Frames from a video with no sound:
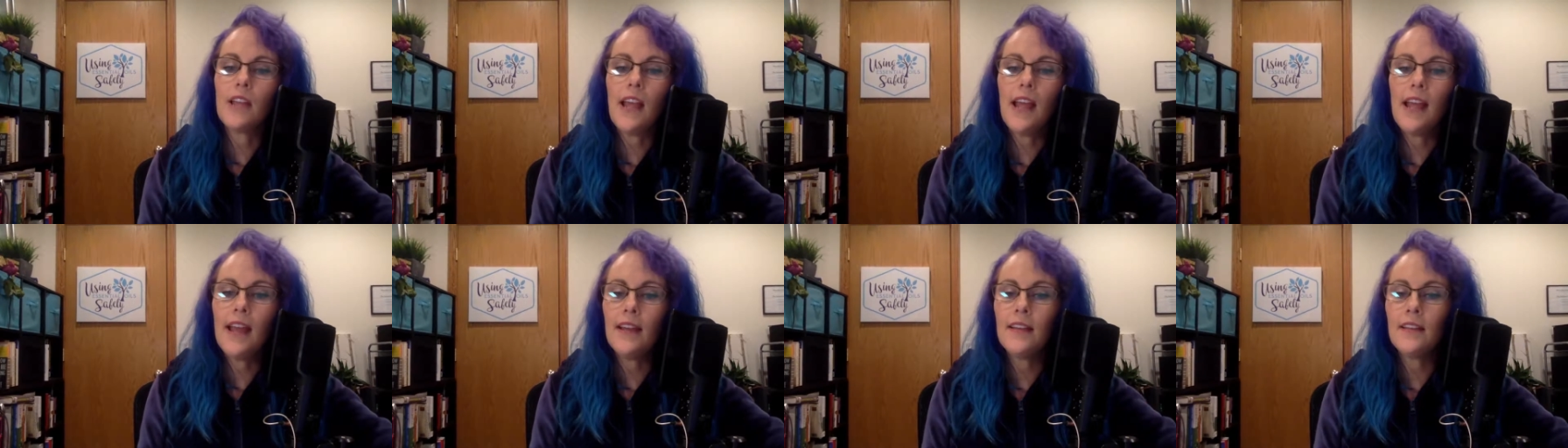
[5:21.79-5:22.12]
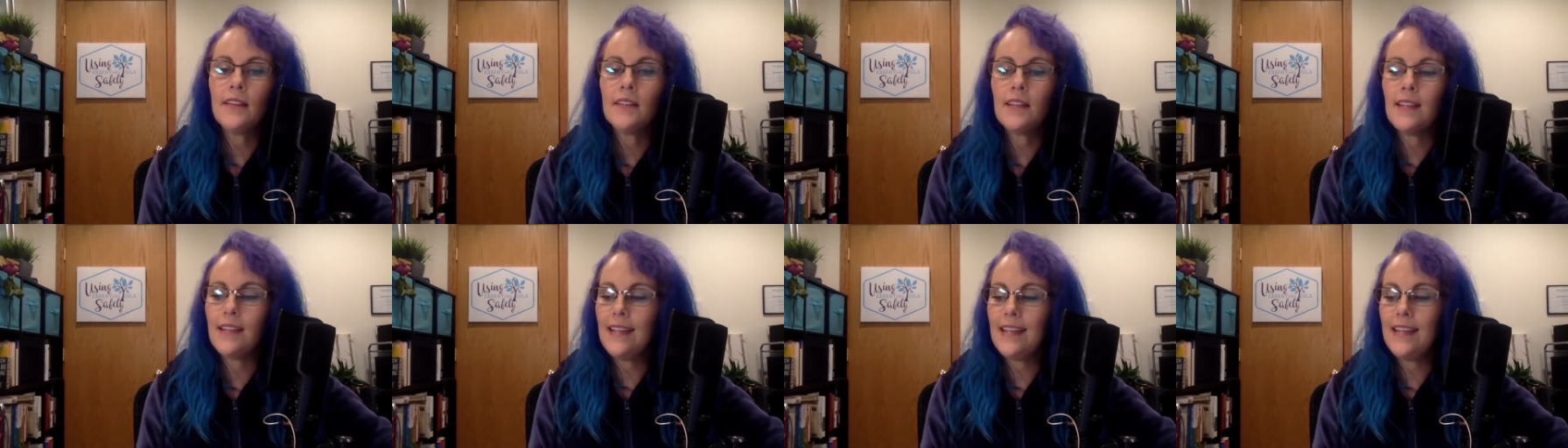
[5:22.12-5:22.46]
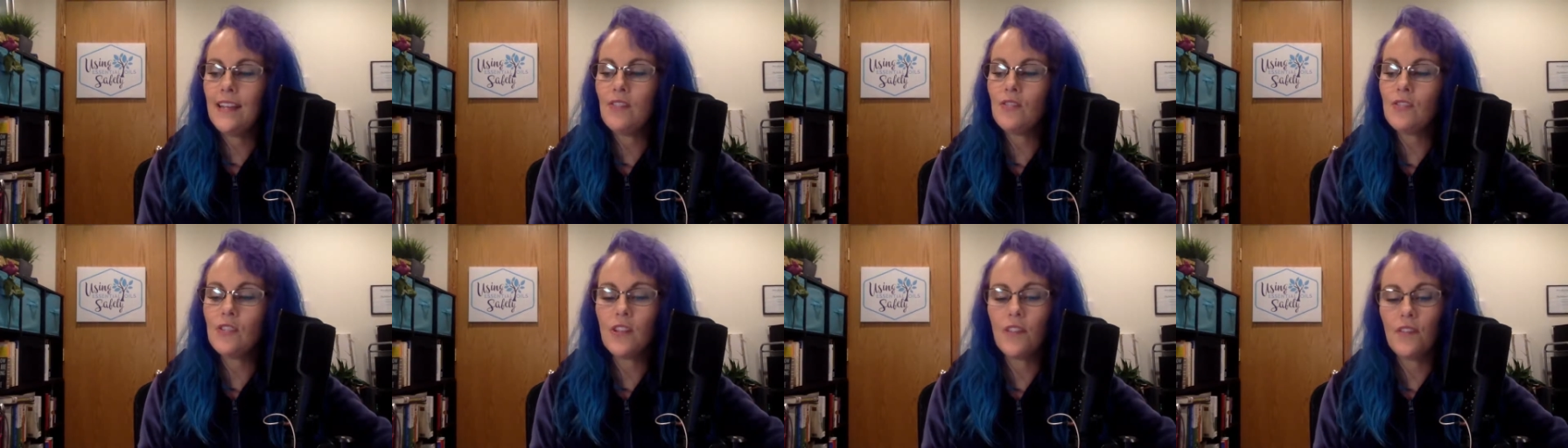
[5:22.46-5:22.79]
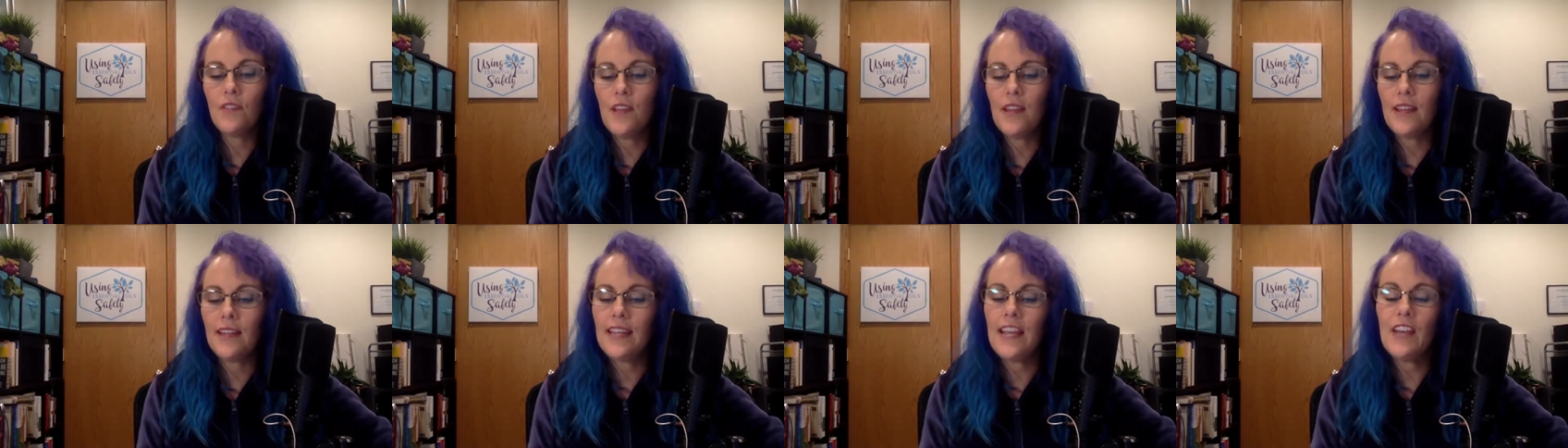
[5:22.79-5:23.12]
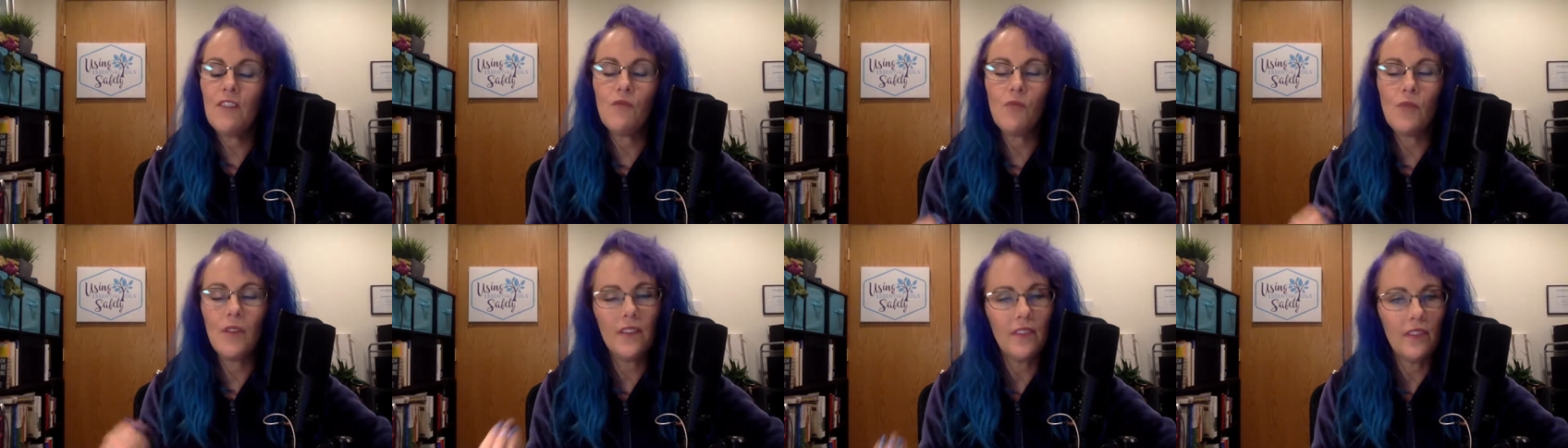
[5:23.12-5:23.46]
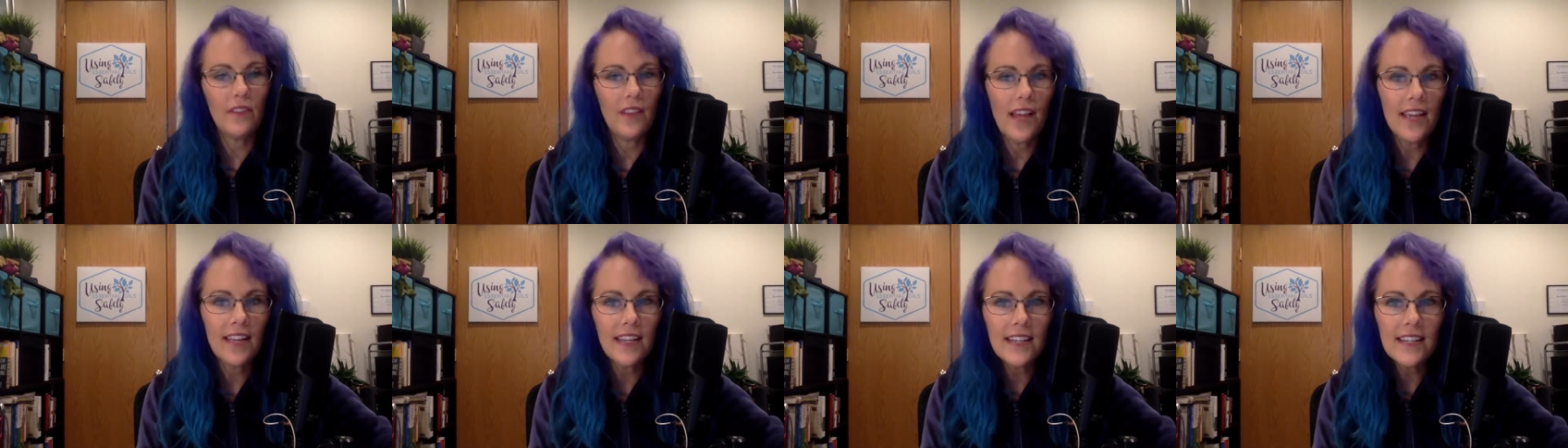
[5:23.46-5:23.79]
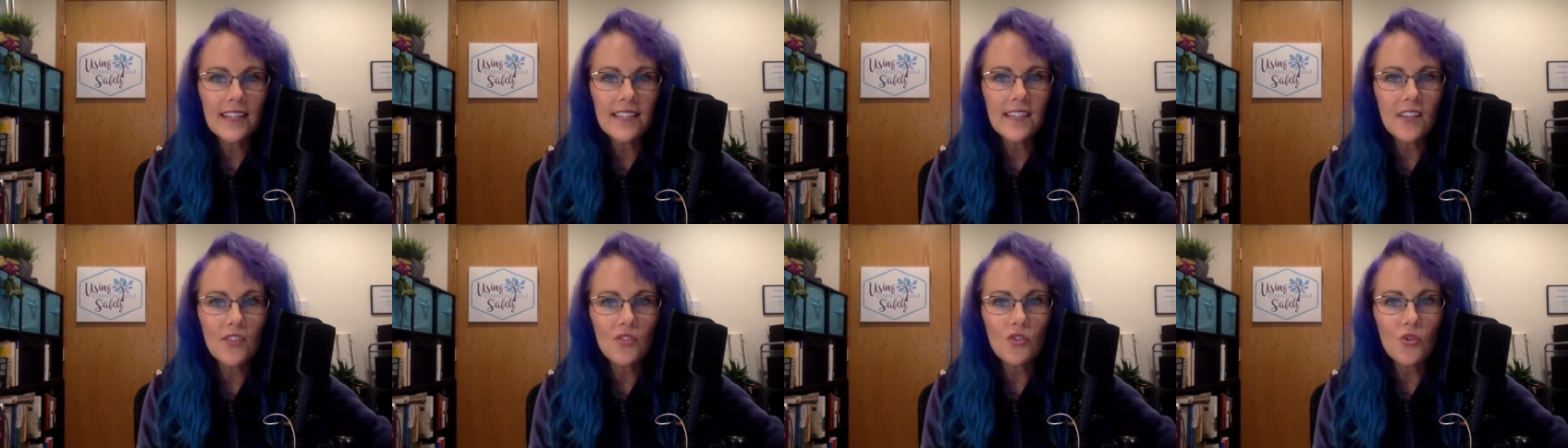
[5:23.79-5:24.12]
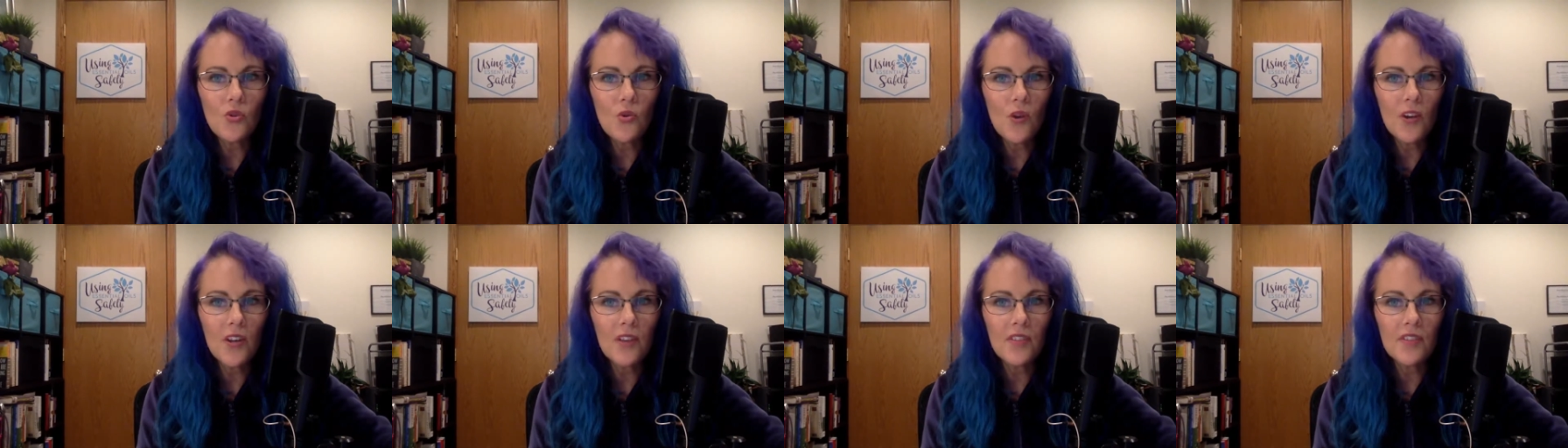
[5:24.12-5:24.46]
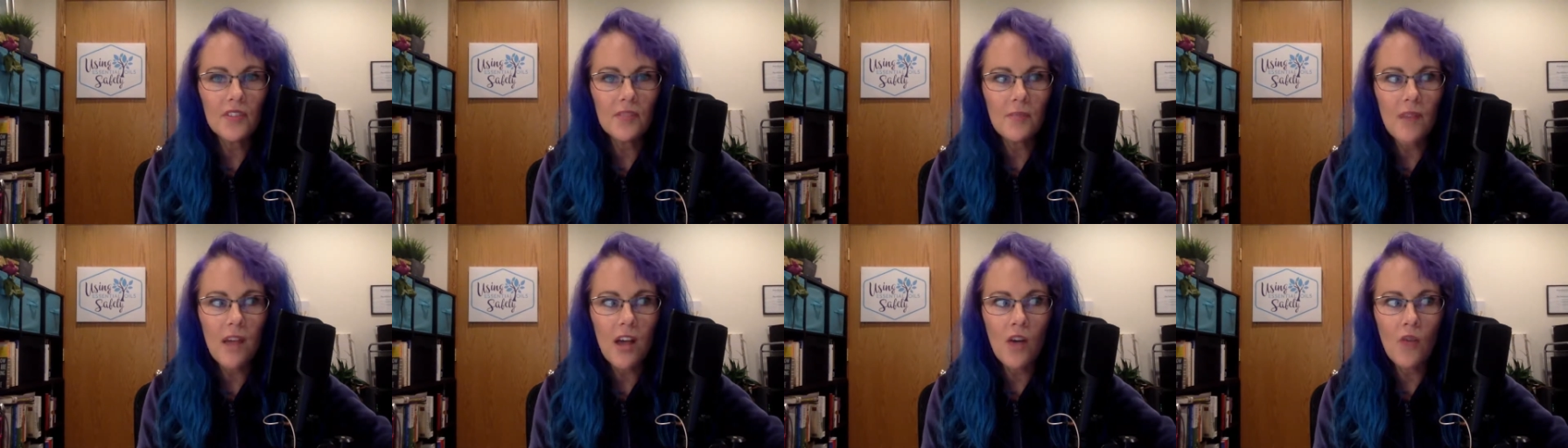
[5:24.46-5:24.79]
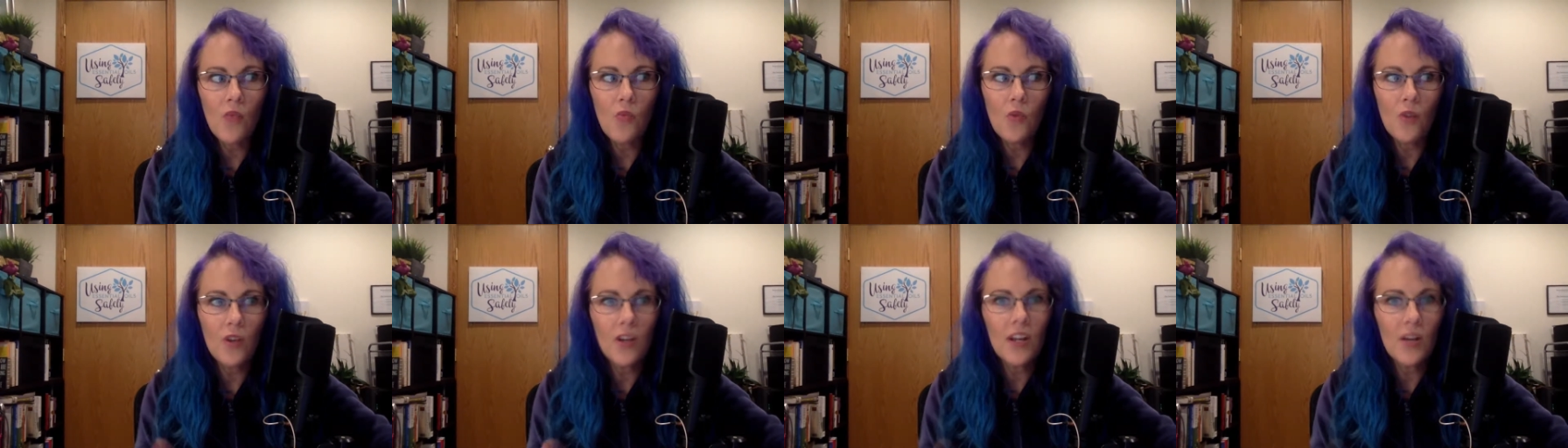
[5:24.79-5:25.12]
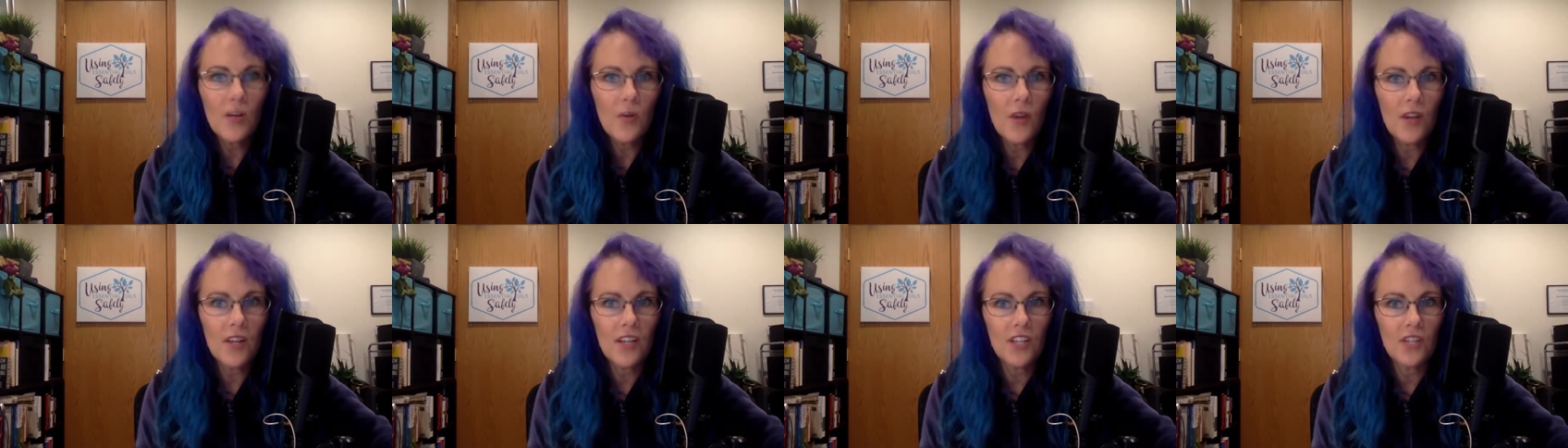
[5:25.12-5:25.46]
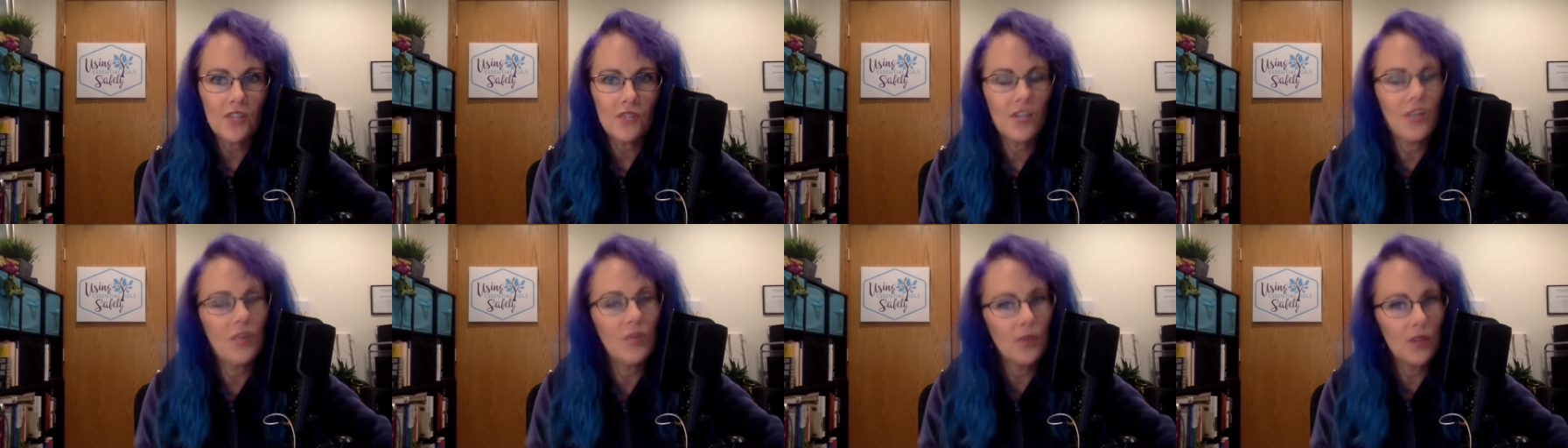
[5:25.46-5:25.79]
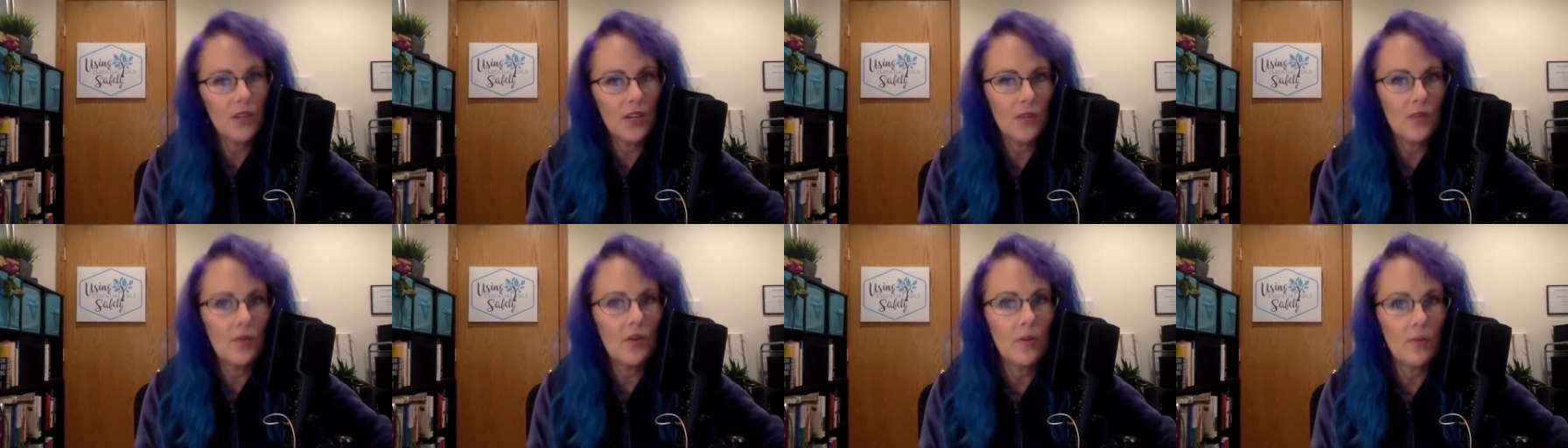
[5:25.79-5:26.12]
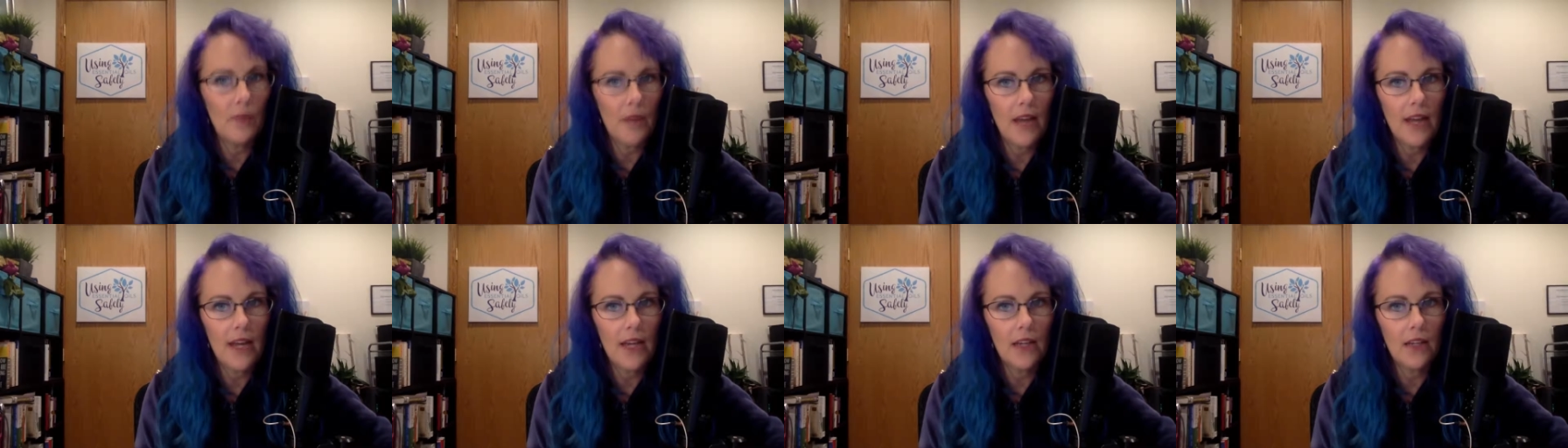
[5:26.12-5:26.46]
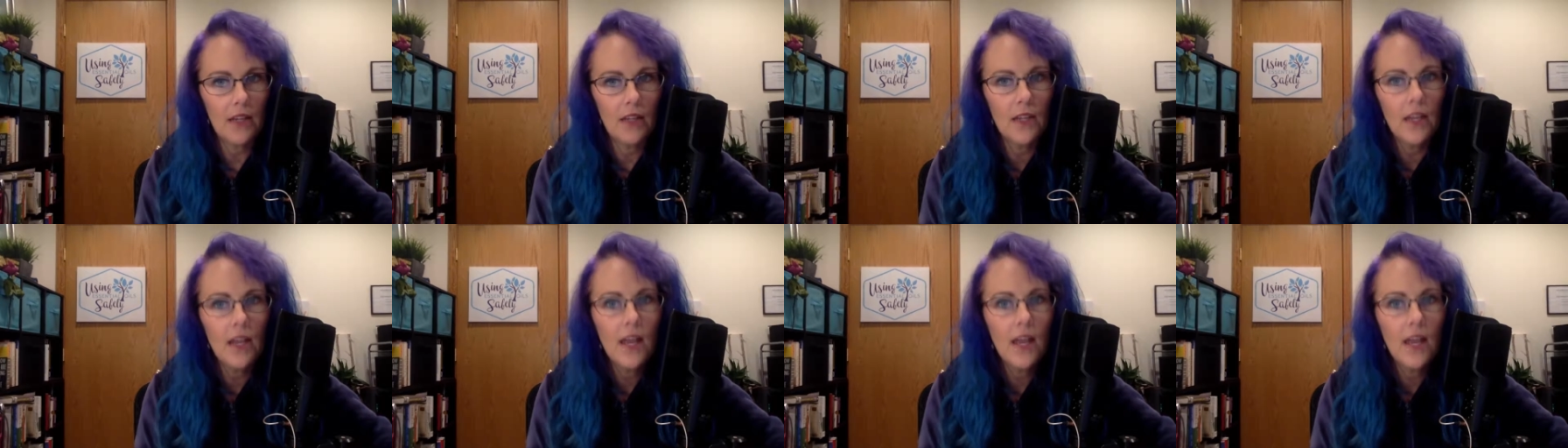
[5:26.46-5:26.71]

And here's the thing. If we like an essential oil smell, we're going to want to use it. We're going to want to buy it.